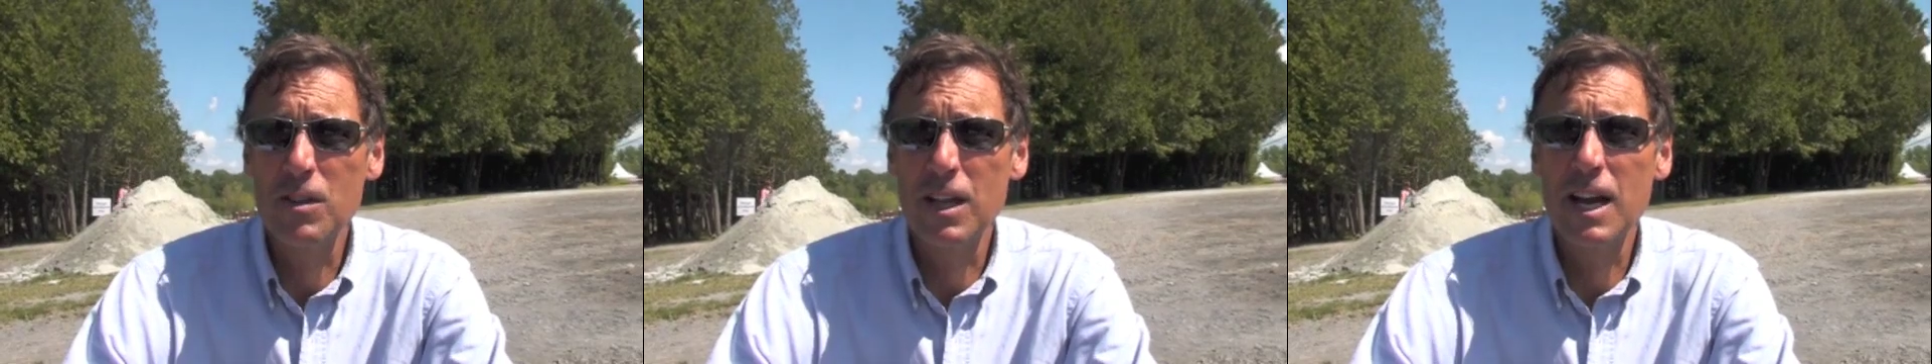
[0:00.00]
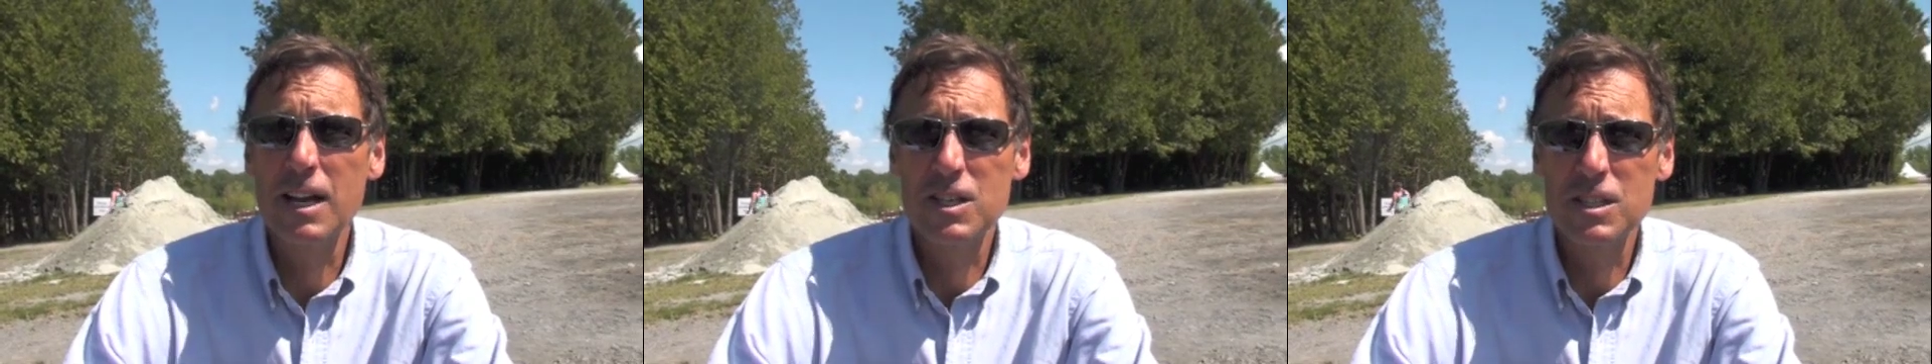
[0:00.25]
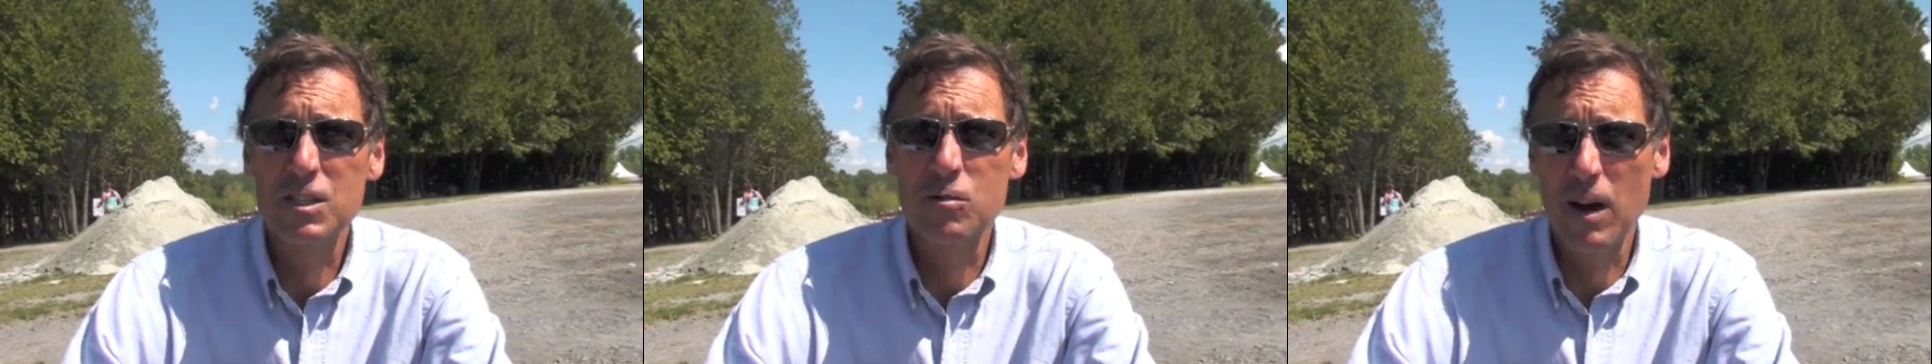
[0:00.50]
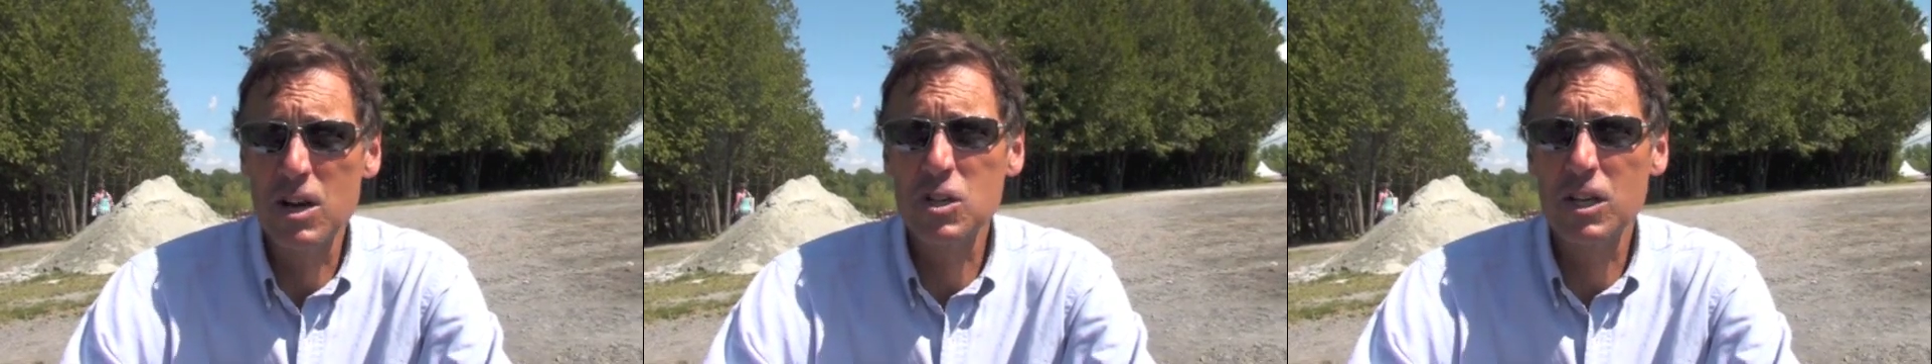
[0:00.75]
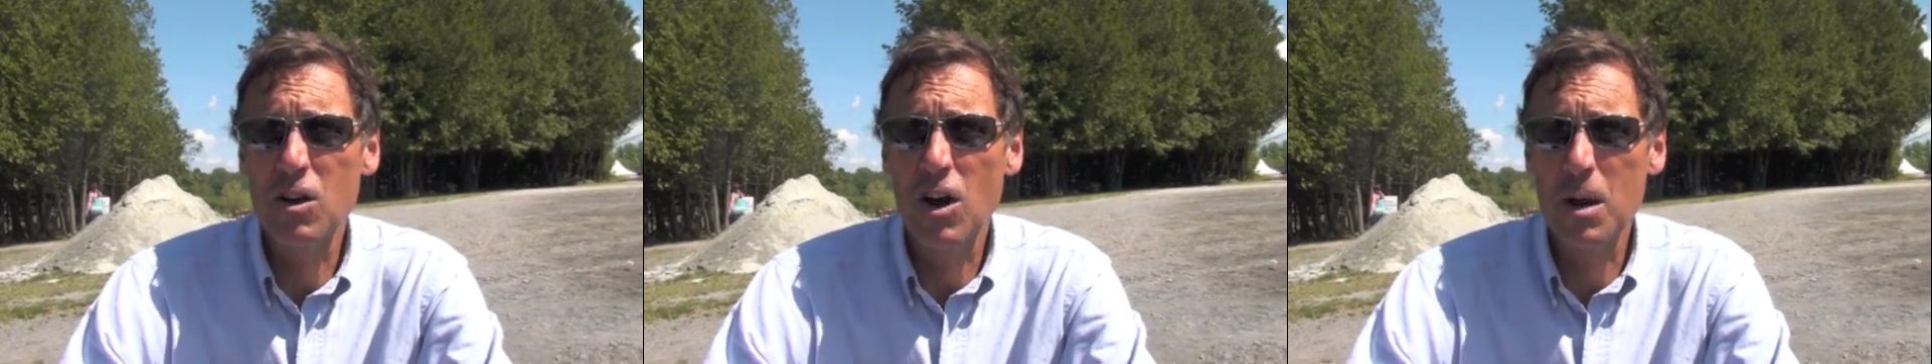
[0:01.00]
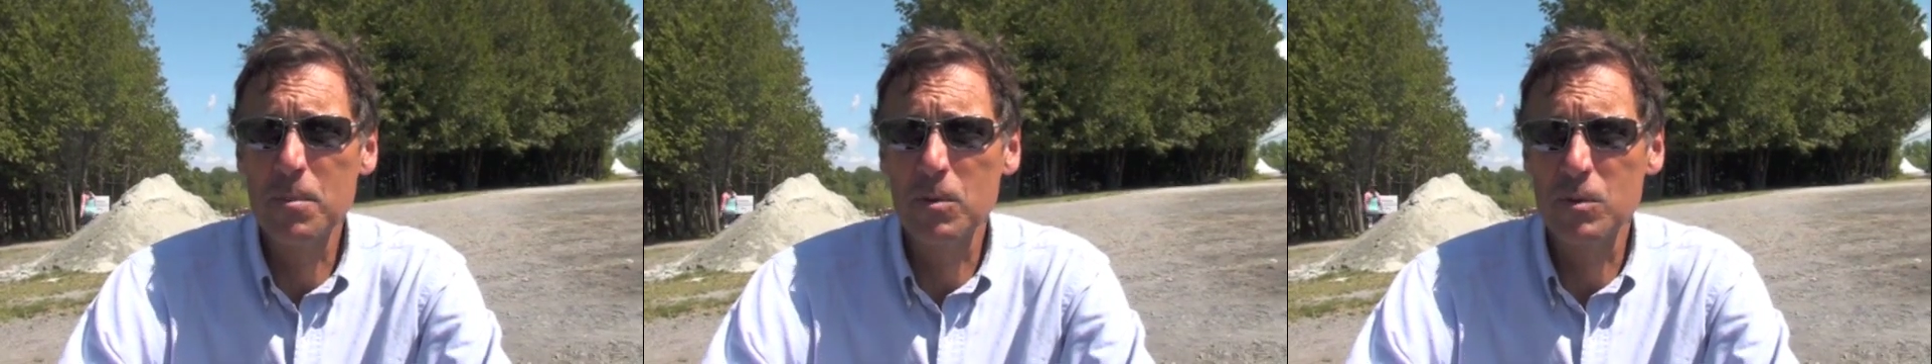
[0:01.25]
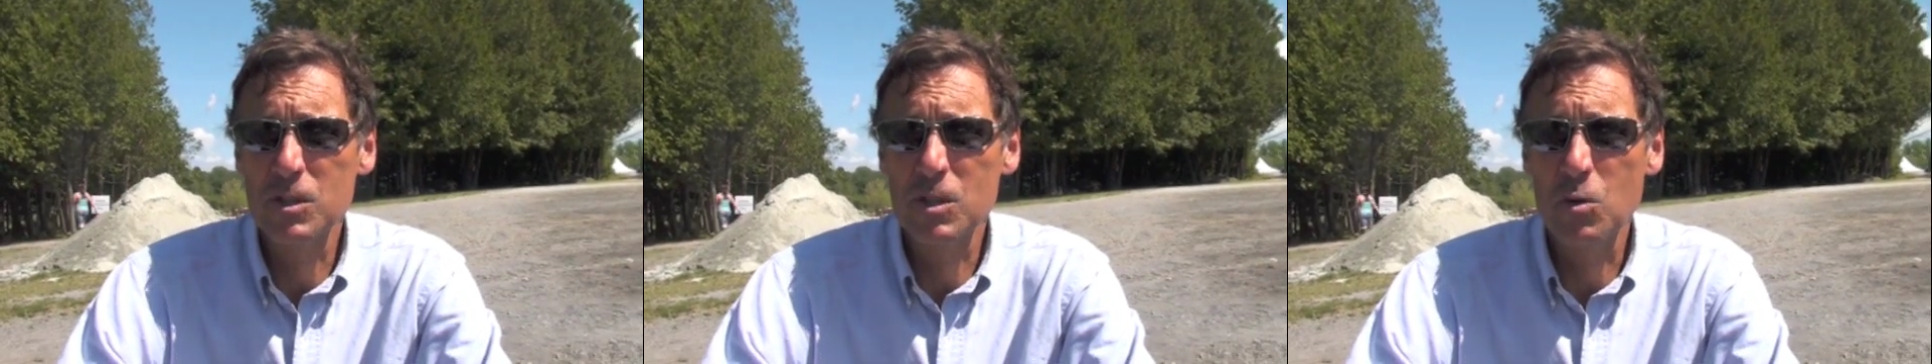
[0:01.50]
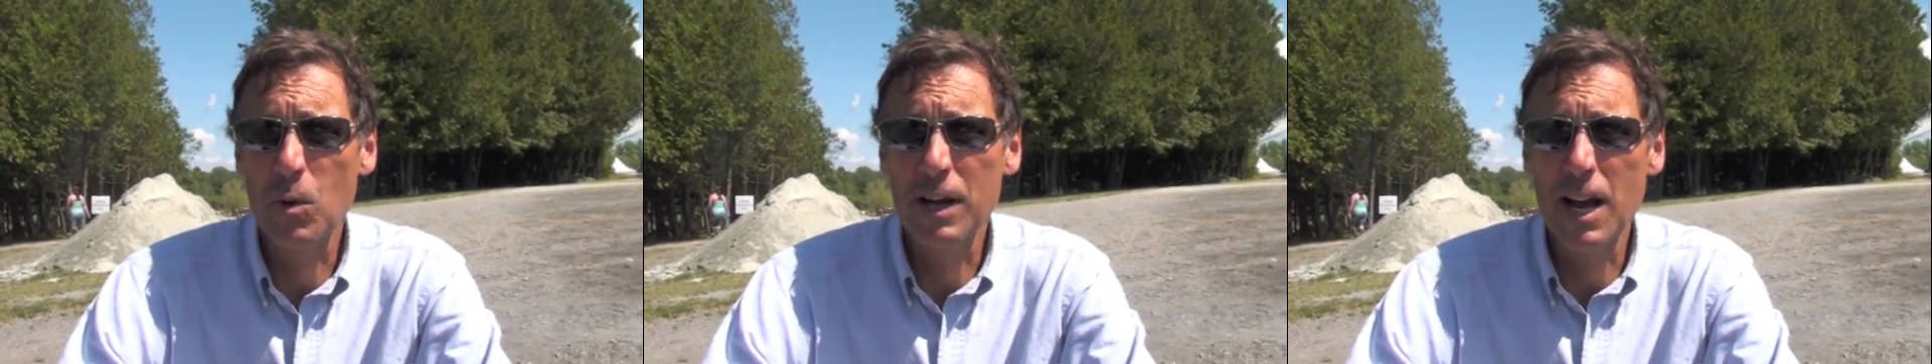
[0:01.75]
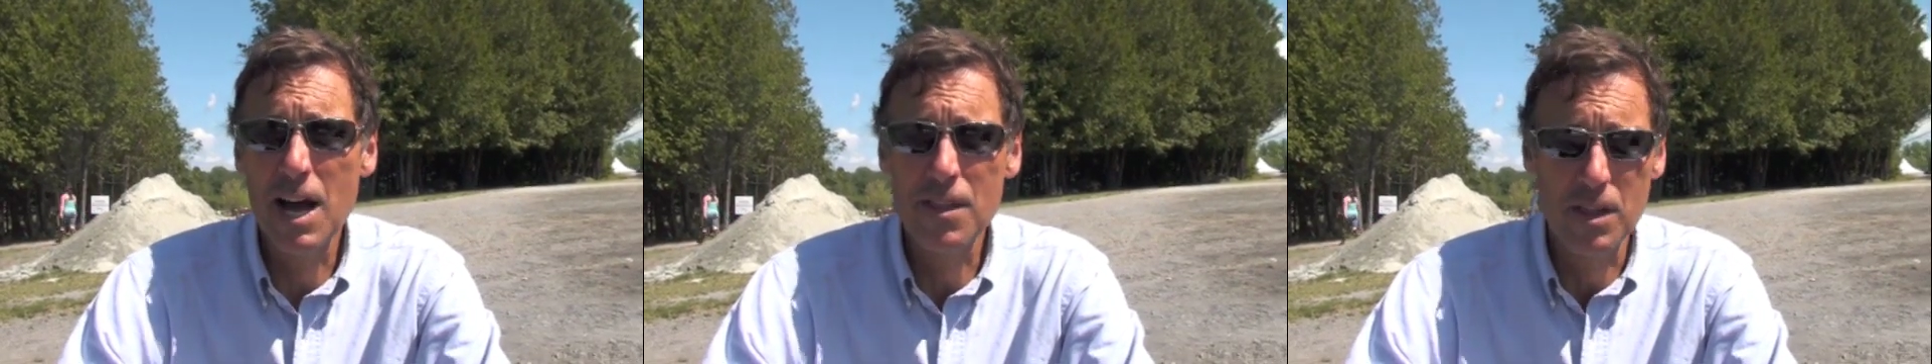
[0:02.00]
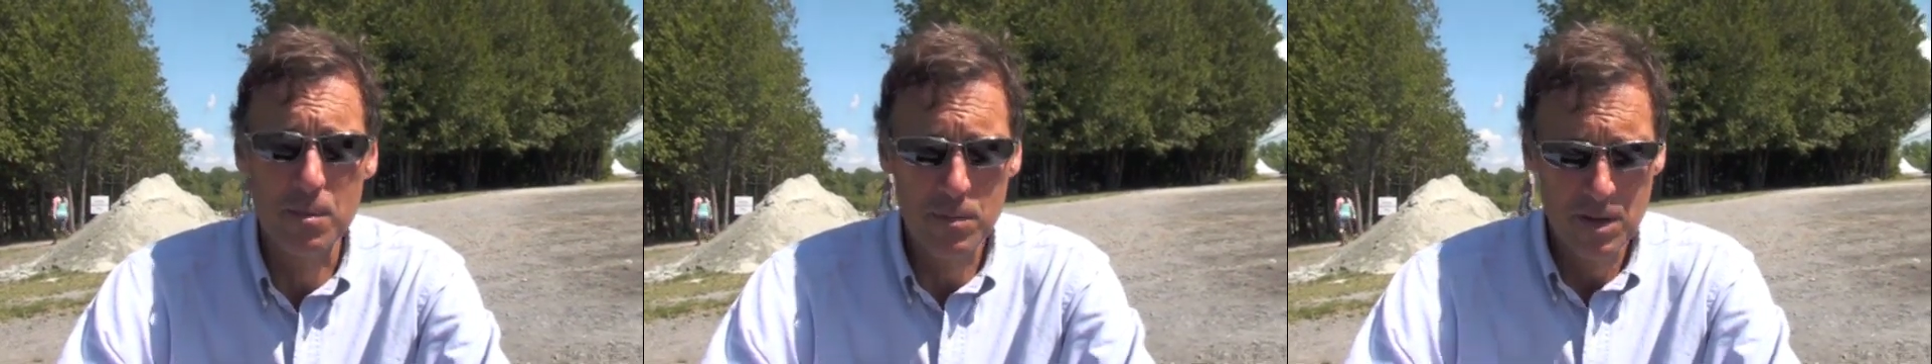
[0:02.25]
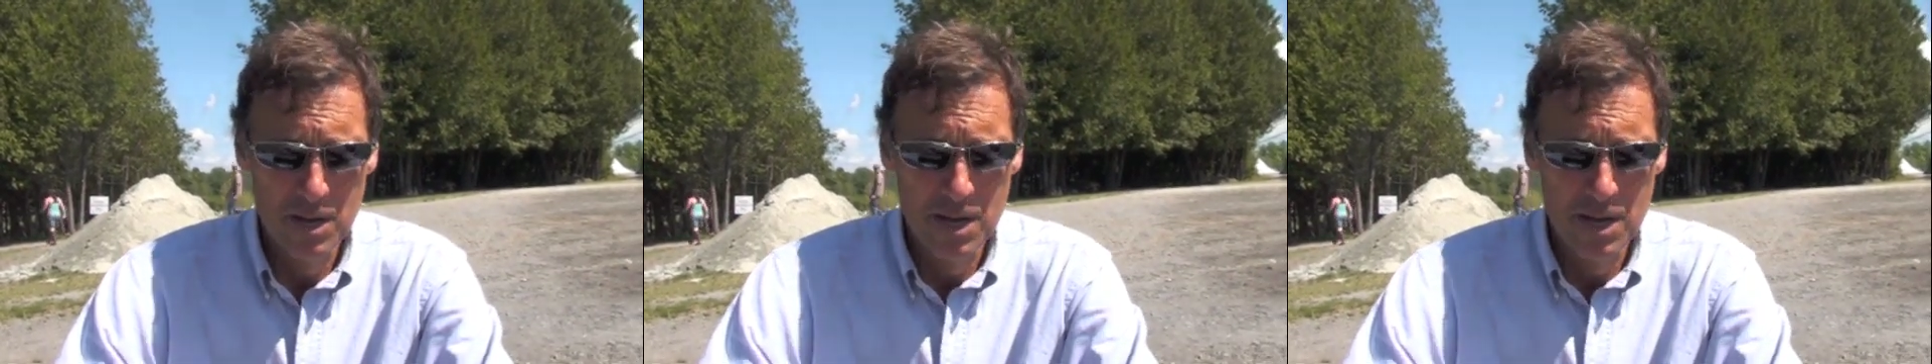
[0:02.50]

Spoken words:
and then I just gradually caught up and was quite on them.